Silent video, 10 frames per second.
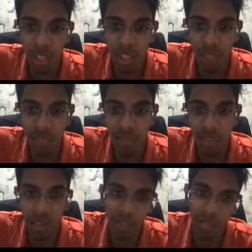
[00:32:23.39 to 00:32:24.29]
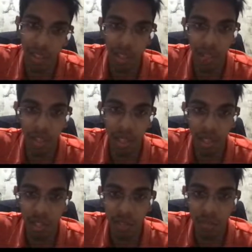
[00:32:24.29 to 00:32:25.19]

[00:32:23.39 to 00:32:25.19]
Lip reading: c5, kind of an idea.